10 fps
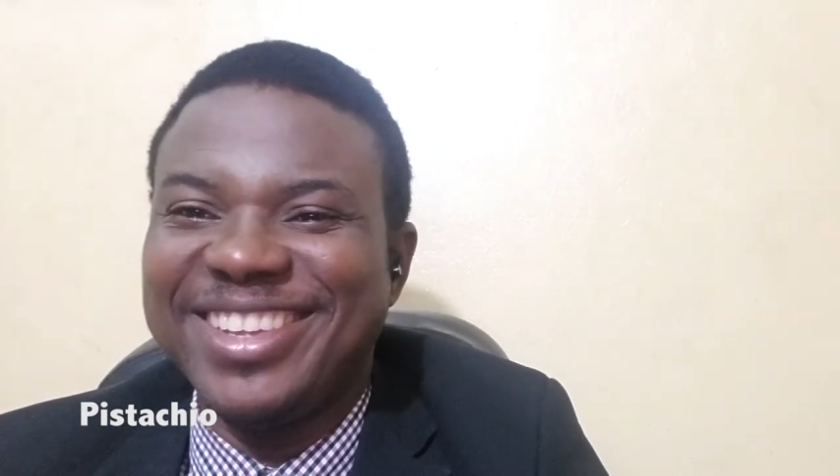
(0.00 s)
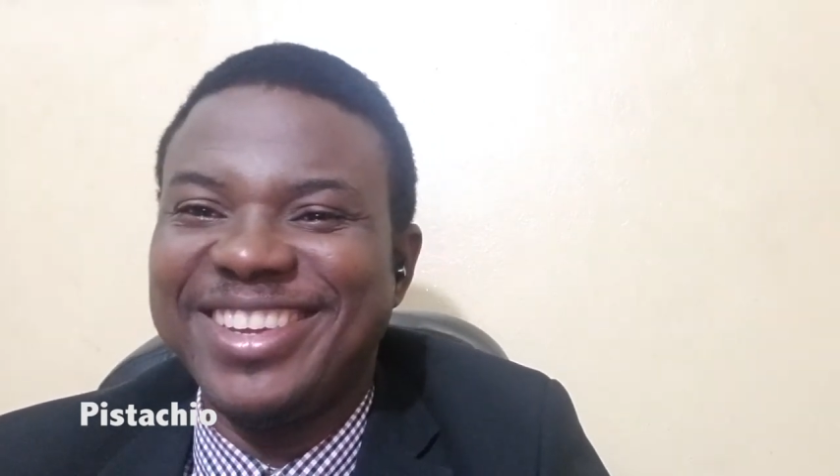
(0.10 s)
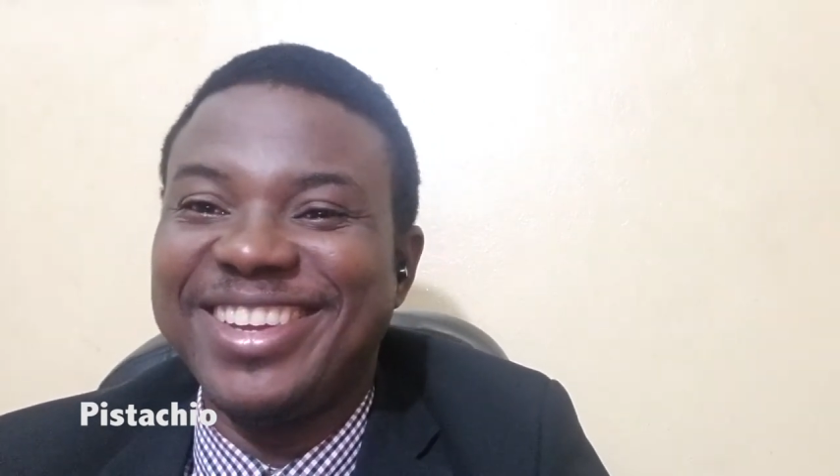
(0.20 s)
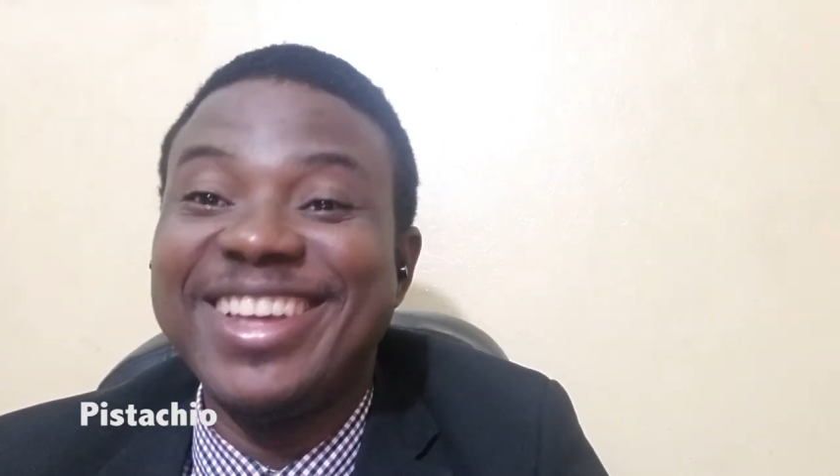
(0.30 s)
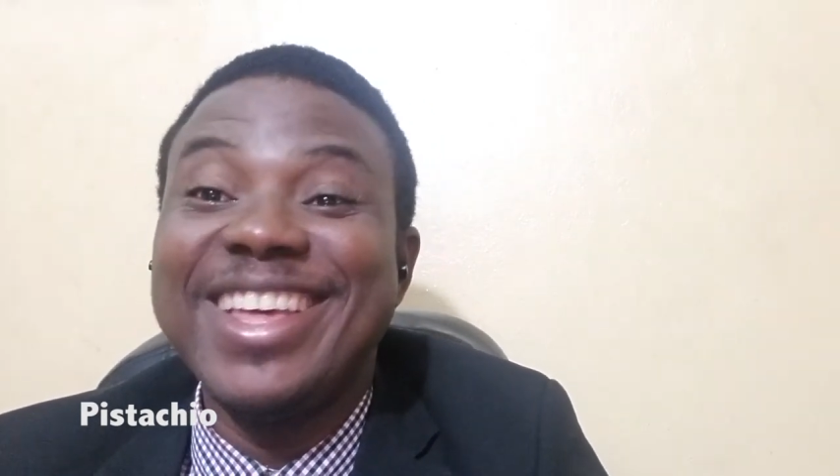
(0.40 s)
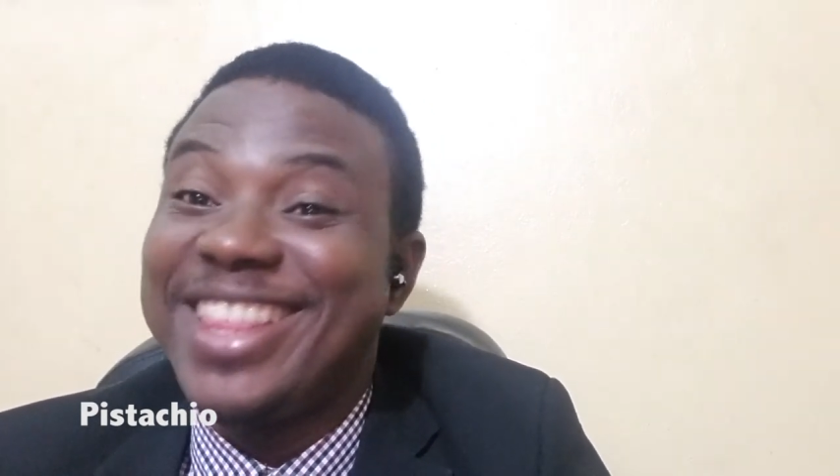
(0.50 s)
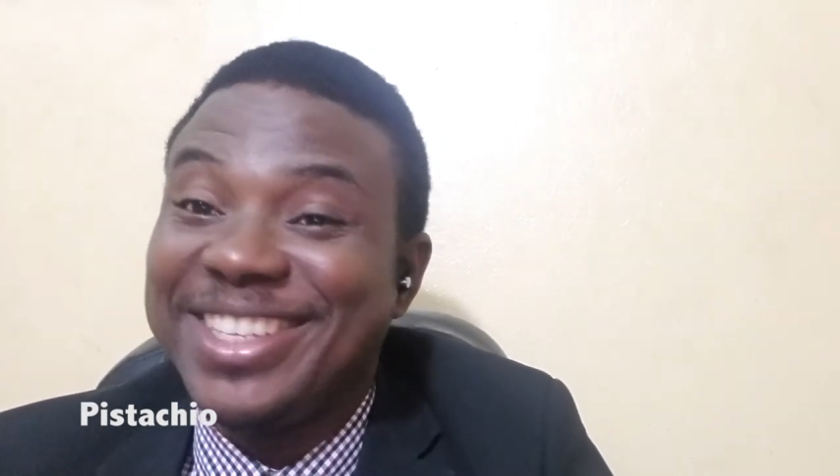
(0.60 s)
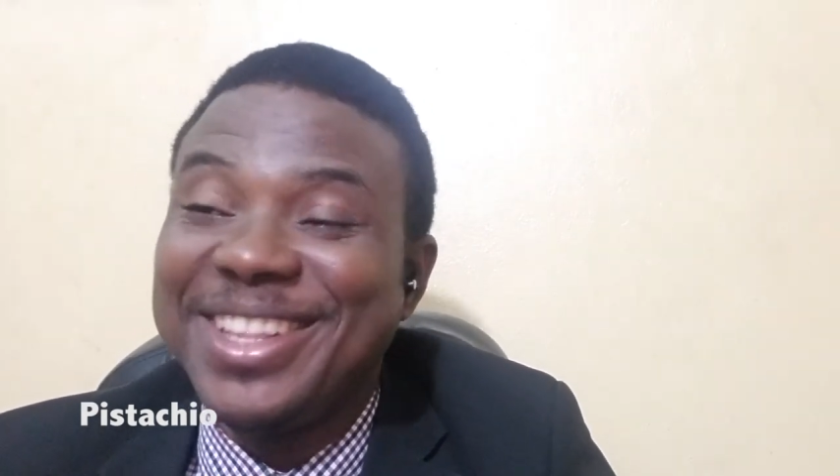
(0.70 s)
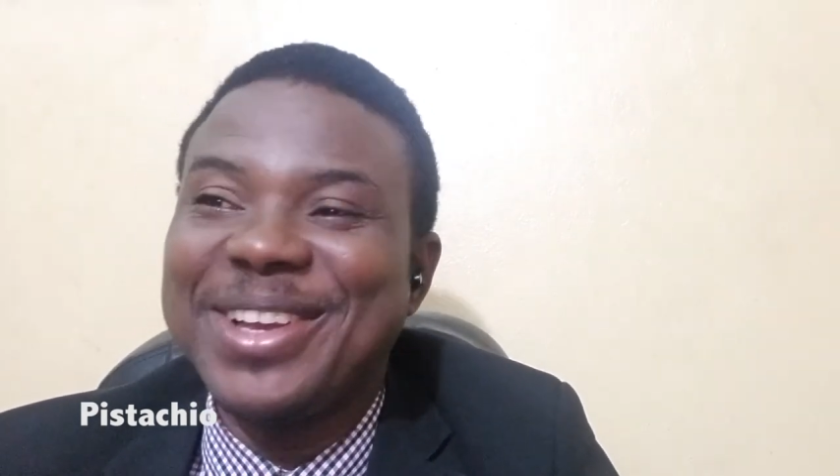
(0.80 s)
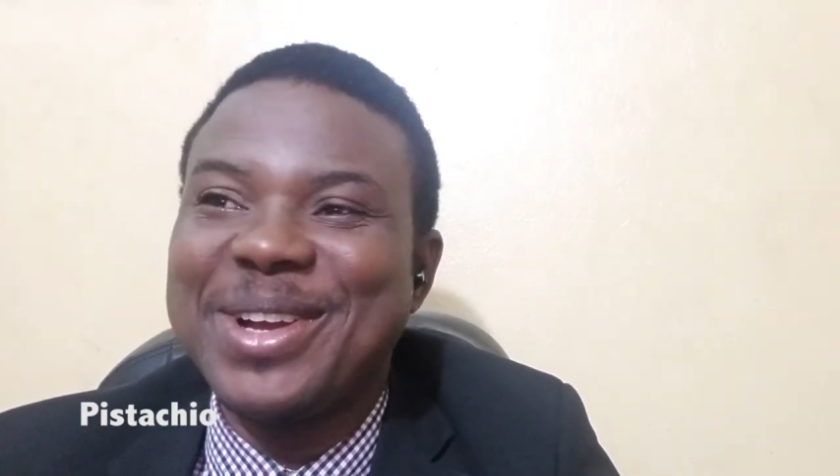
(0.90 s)

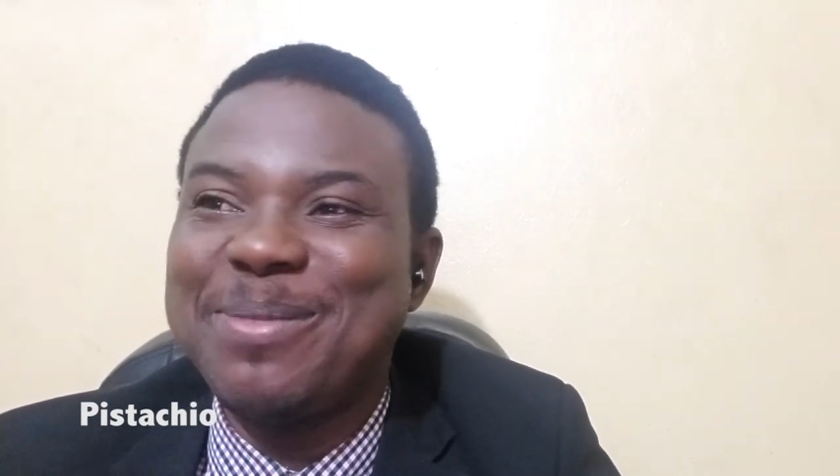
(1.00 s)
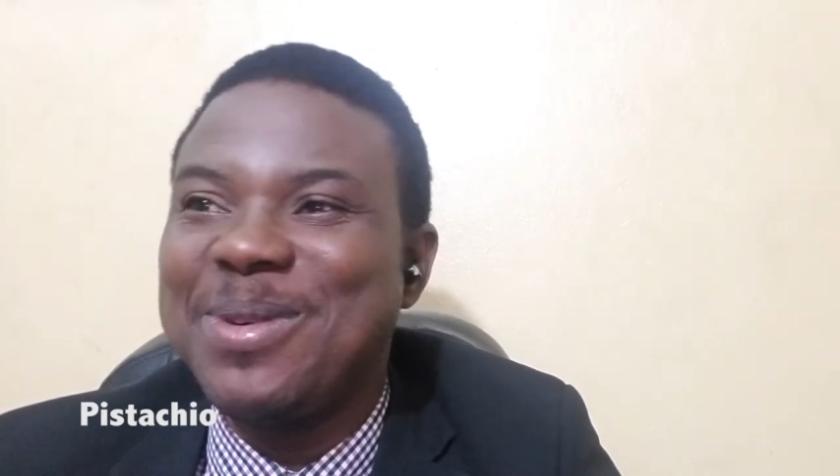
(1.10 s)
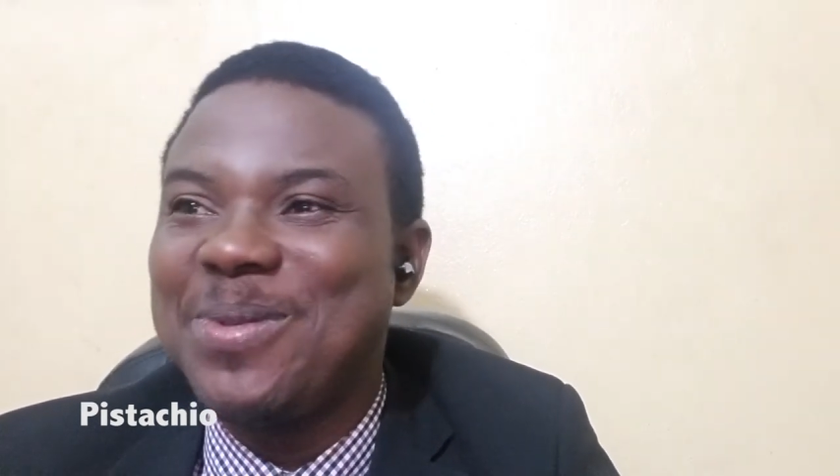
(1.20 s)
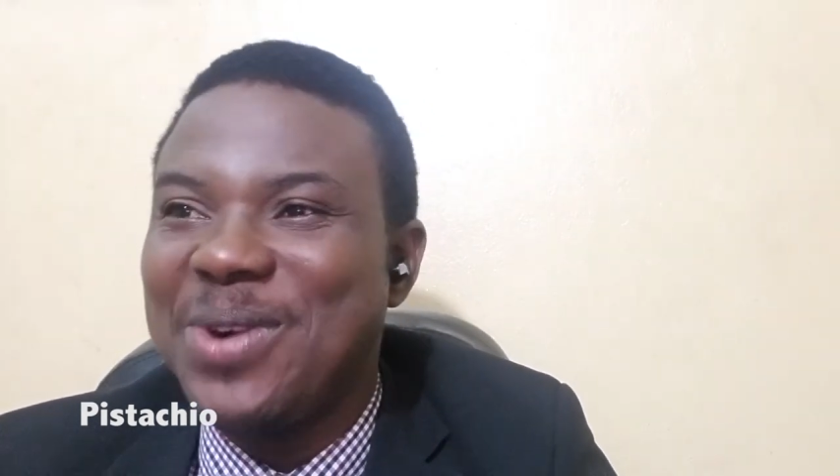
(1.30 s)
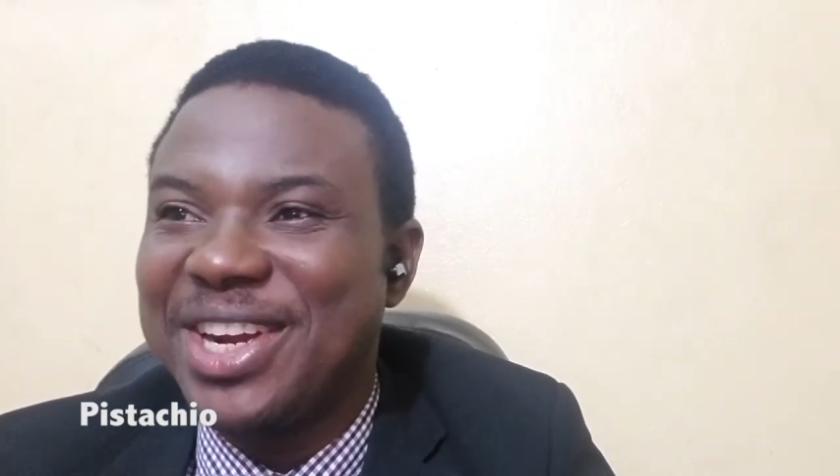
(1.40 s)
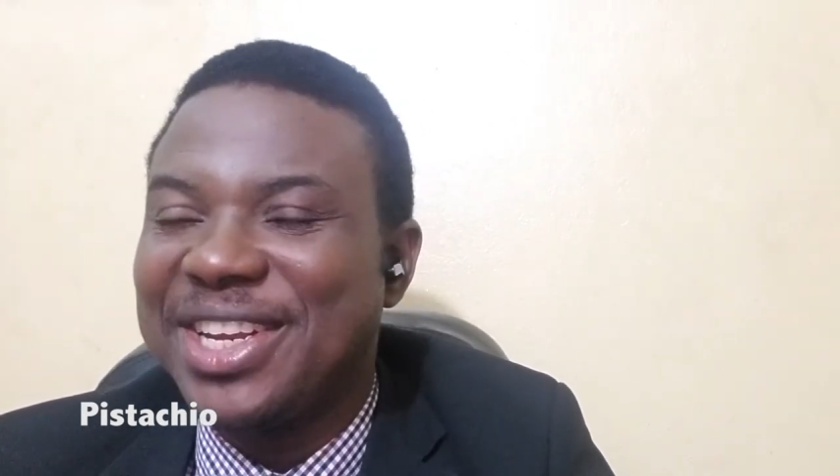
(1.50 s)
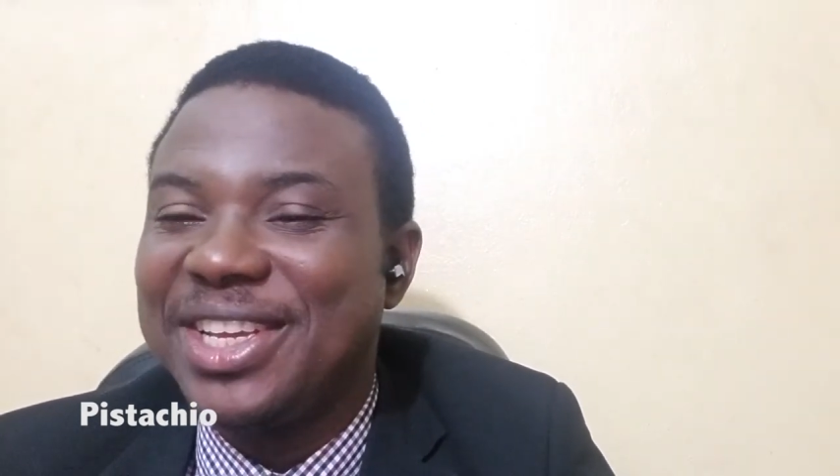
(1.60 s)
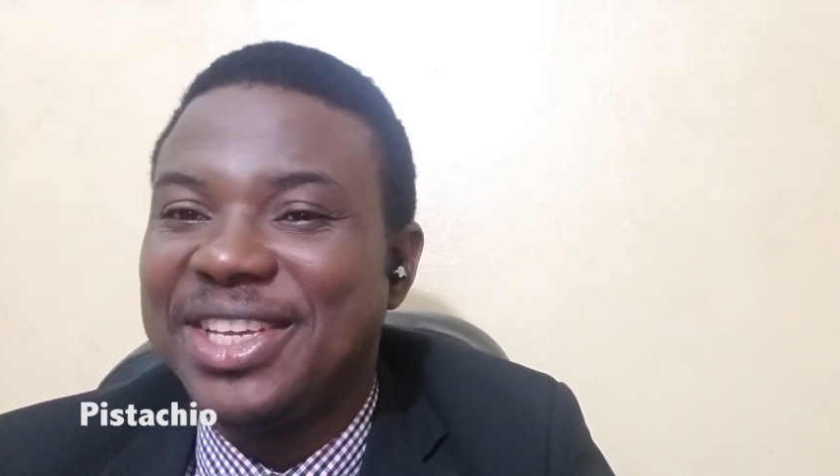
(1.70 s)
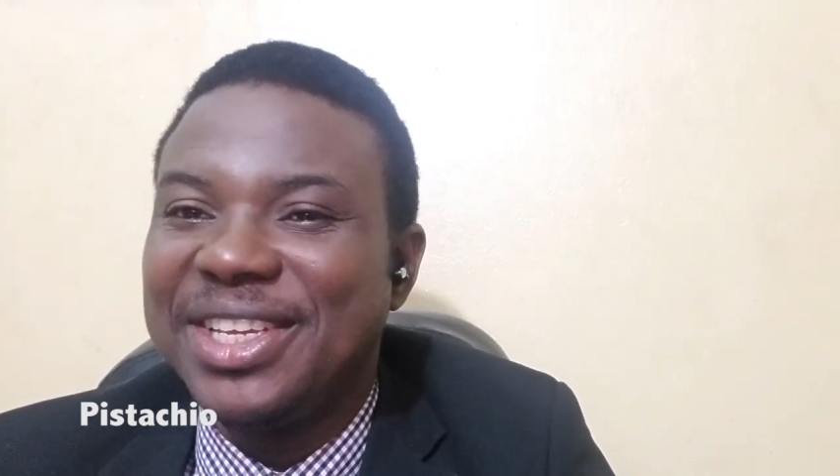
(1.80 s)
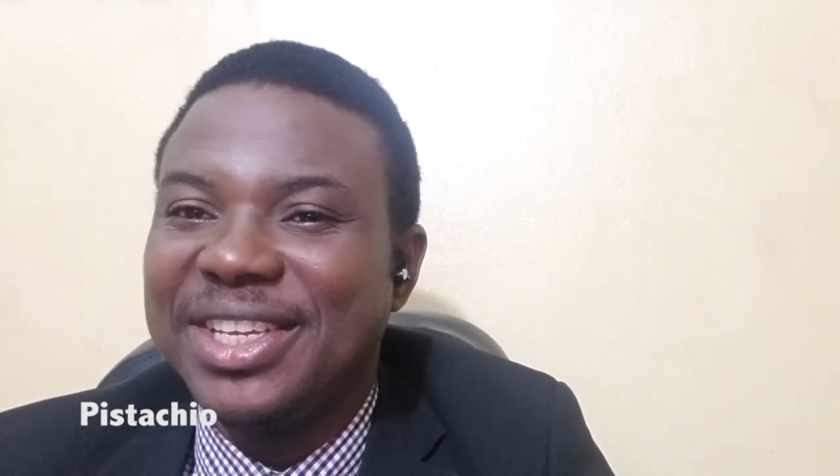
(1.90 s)
That's not a common word.